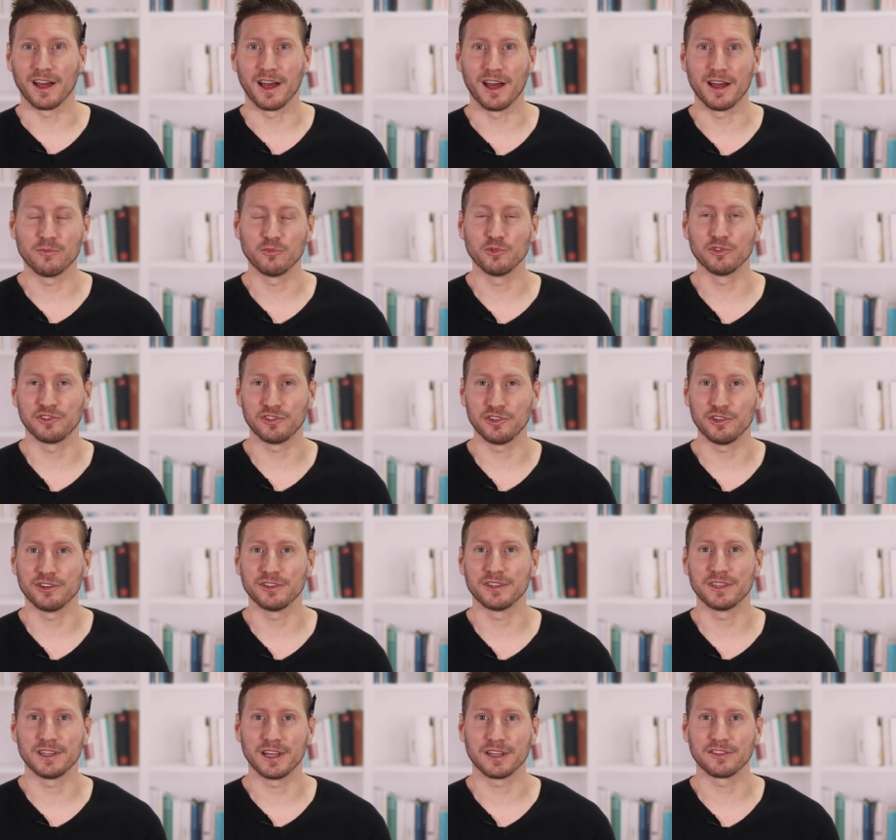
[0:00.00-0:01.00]
Um, we'll see you
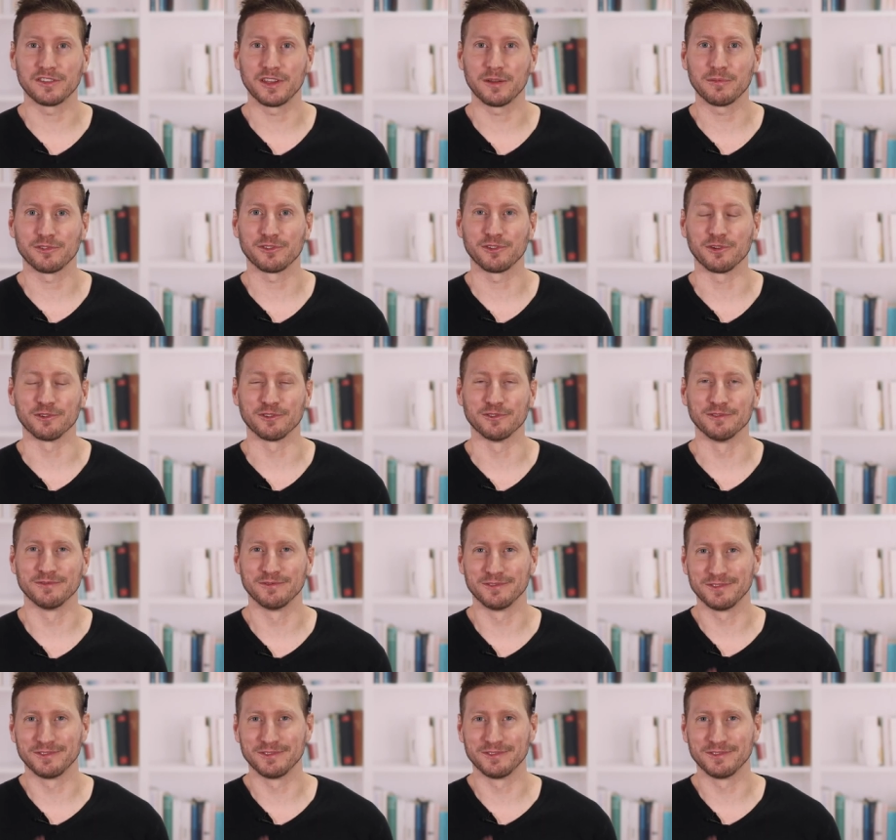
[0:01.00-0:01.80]
in the next episode.